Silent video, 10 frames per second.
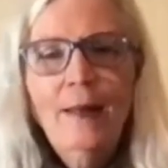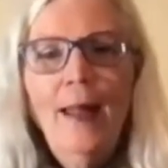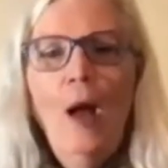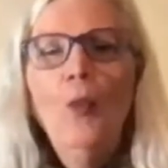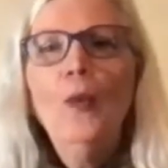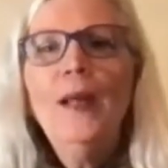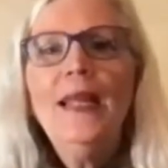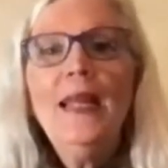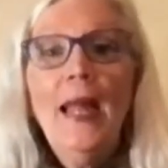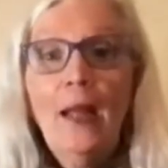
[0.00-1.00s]
that
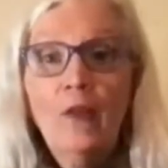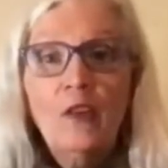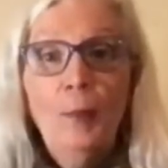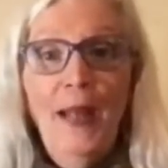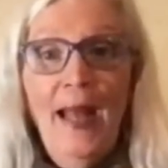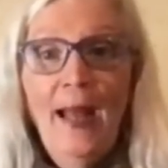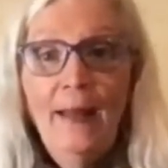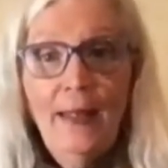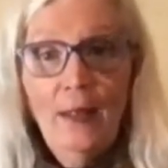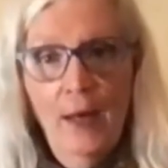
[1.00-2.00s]
we
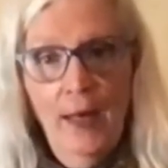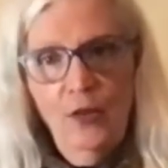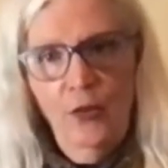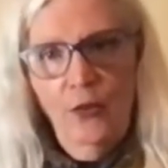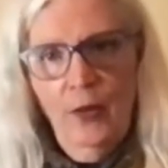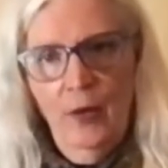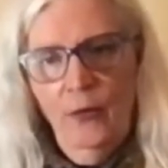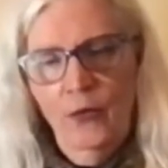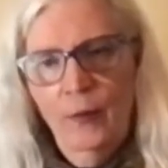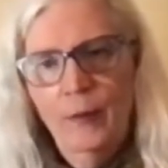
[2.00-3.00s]
expand in
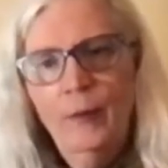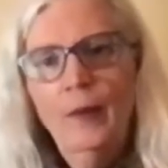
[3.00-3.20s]
consciousness,